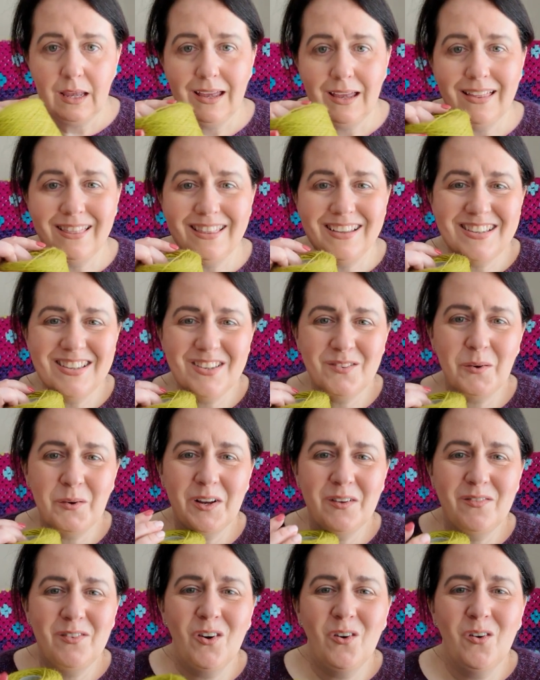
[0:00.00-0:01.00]
And this is what
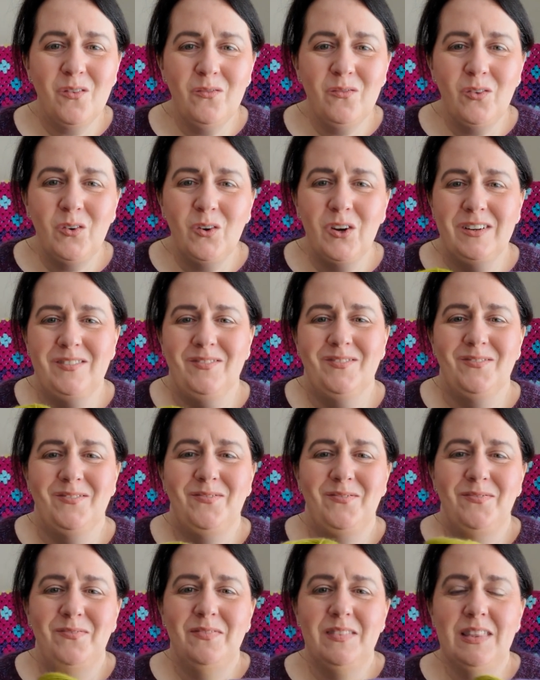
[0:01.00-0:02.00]
I've gone for.
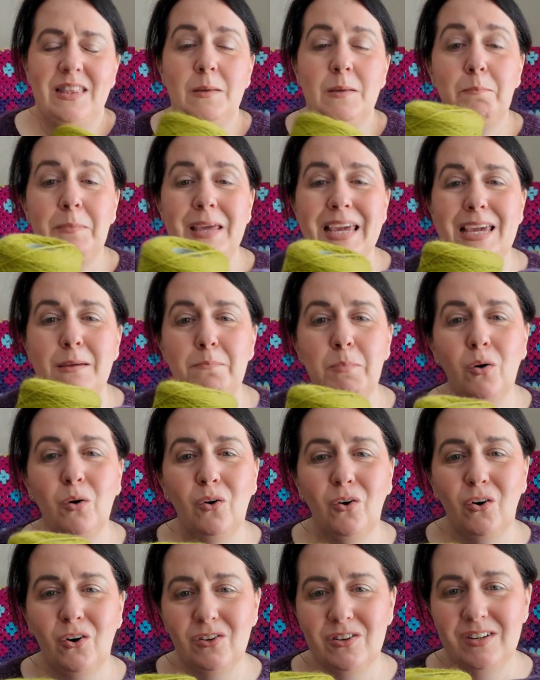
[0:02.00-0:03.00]
The Pea
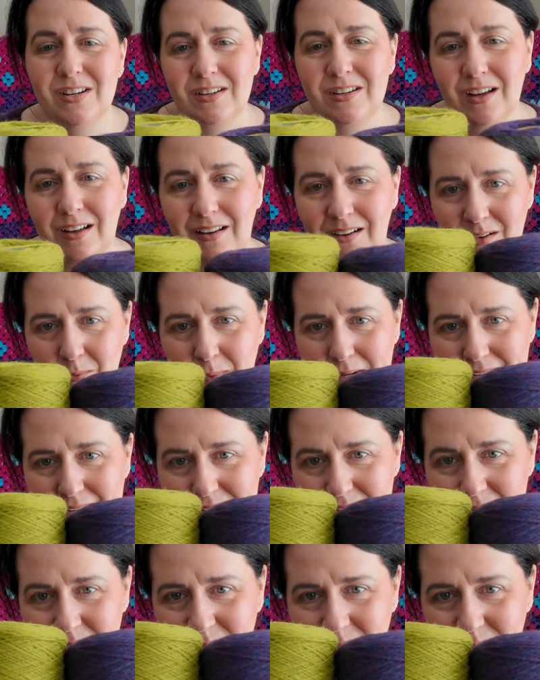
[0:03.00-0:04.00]
Pod colourway.